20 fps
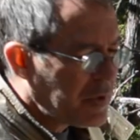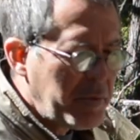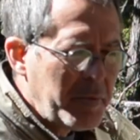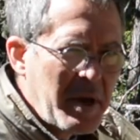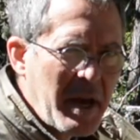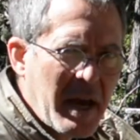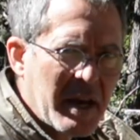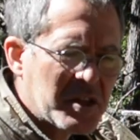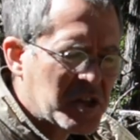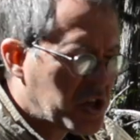let
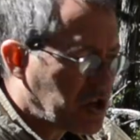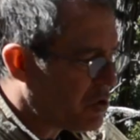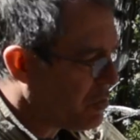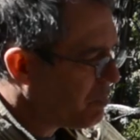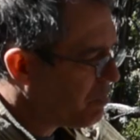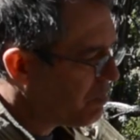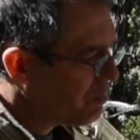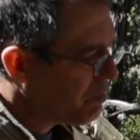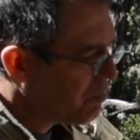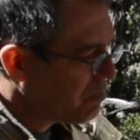me ask
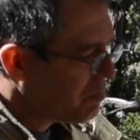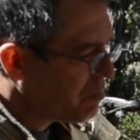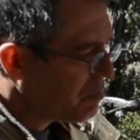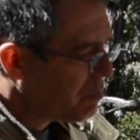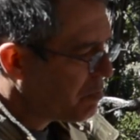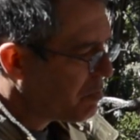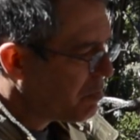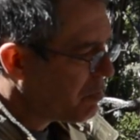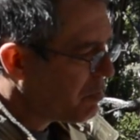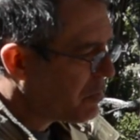you,
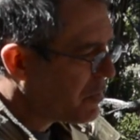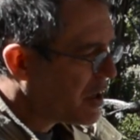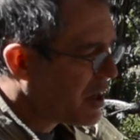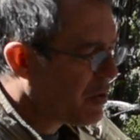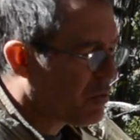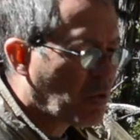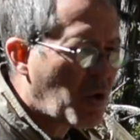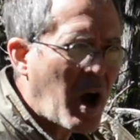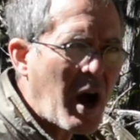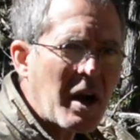
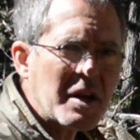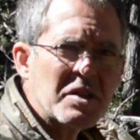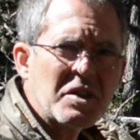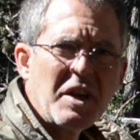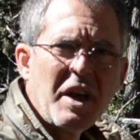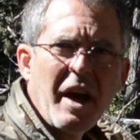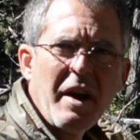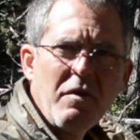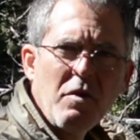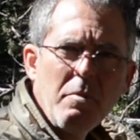can
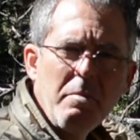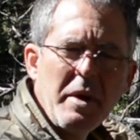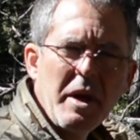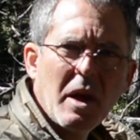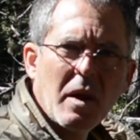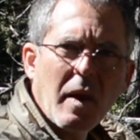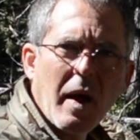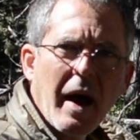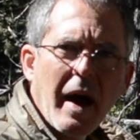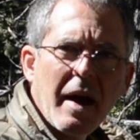rocks ever
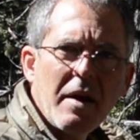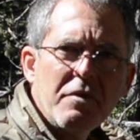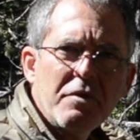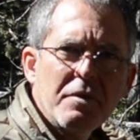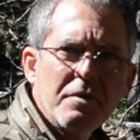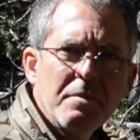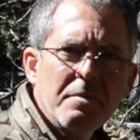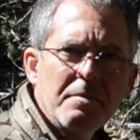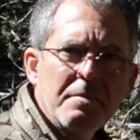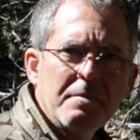be alive?
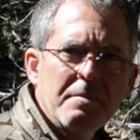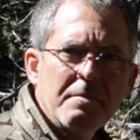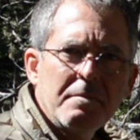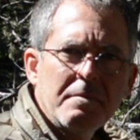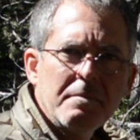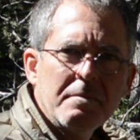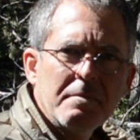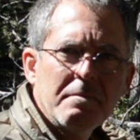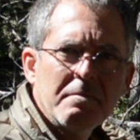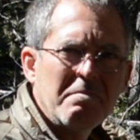
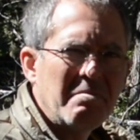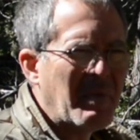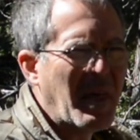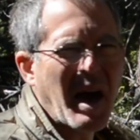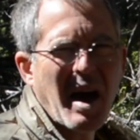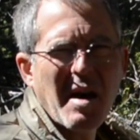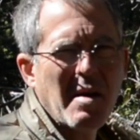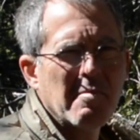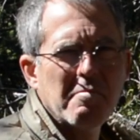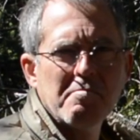
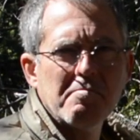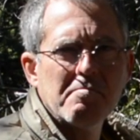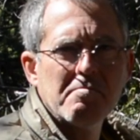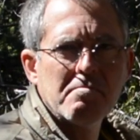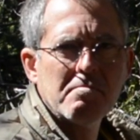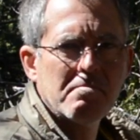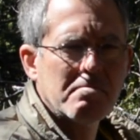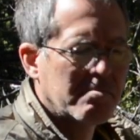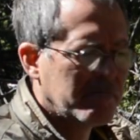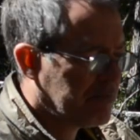No.
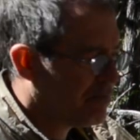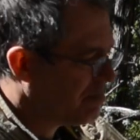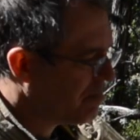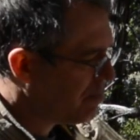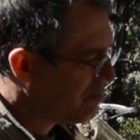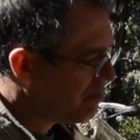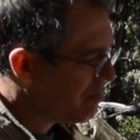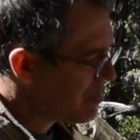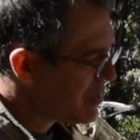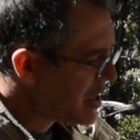
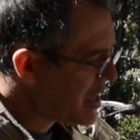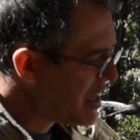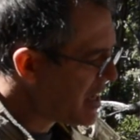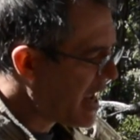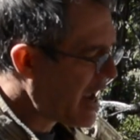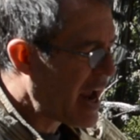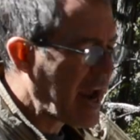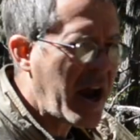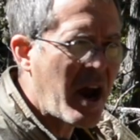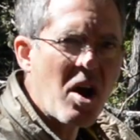
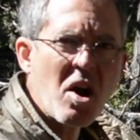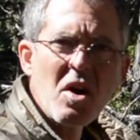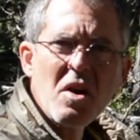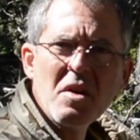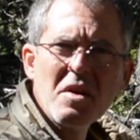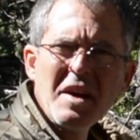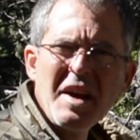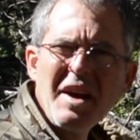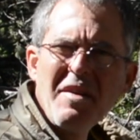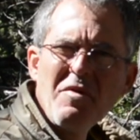Could
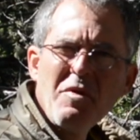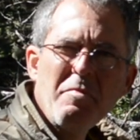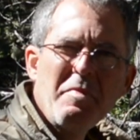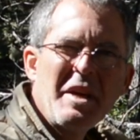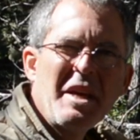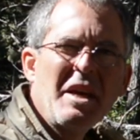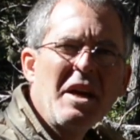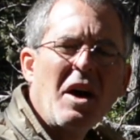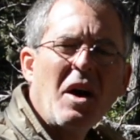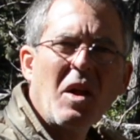air ever
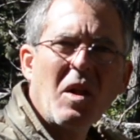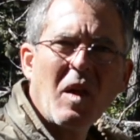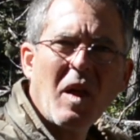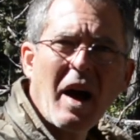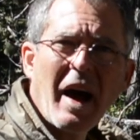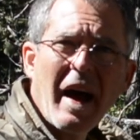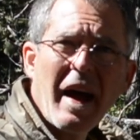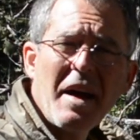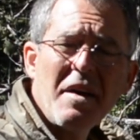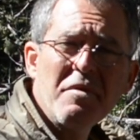be
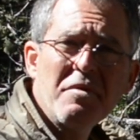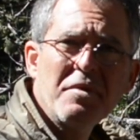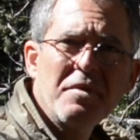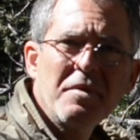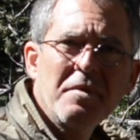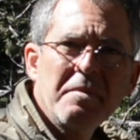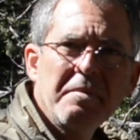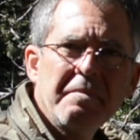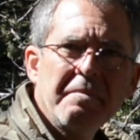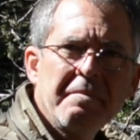alive?
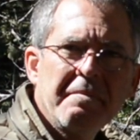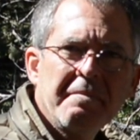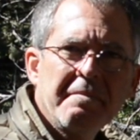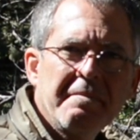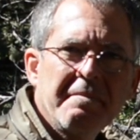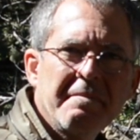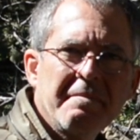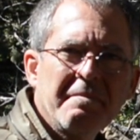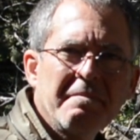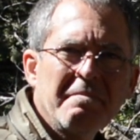
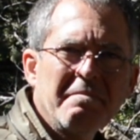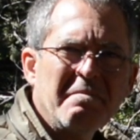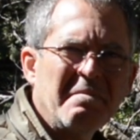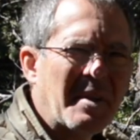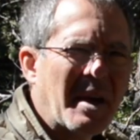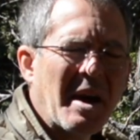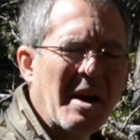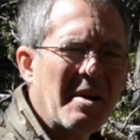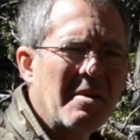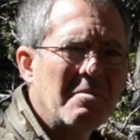
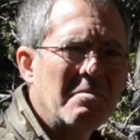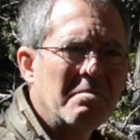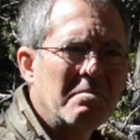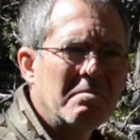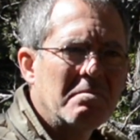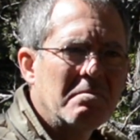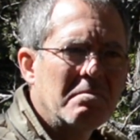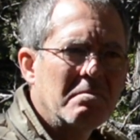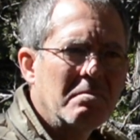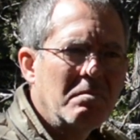No.
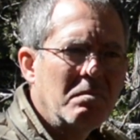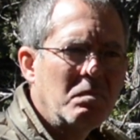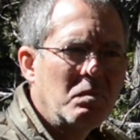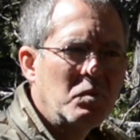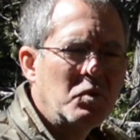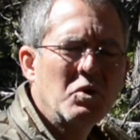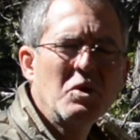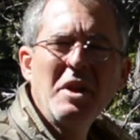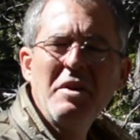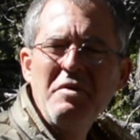
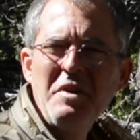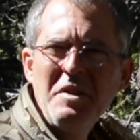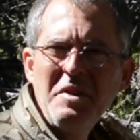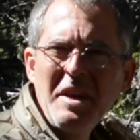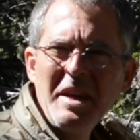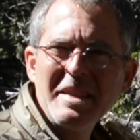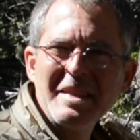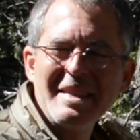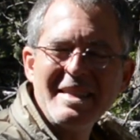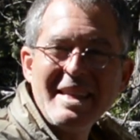Do living
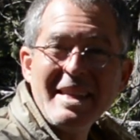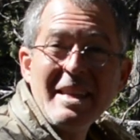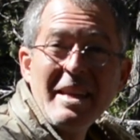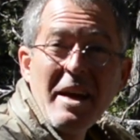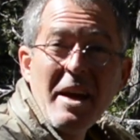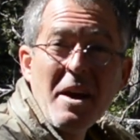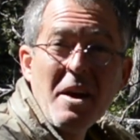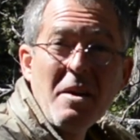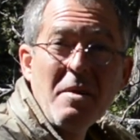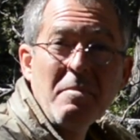things
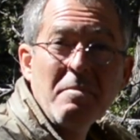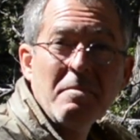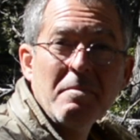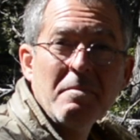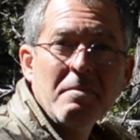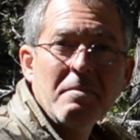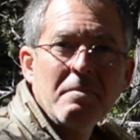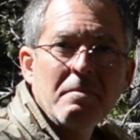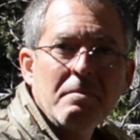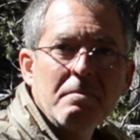need air?
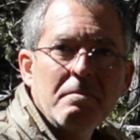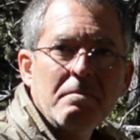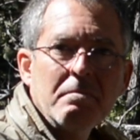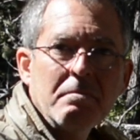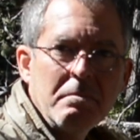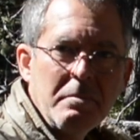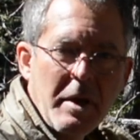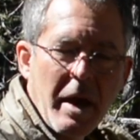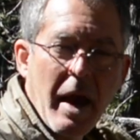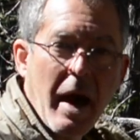
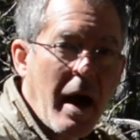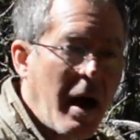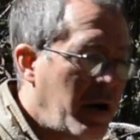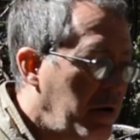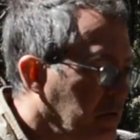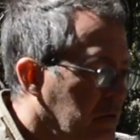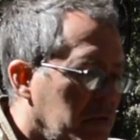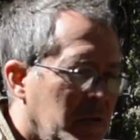Yeah,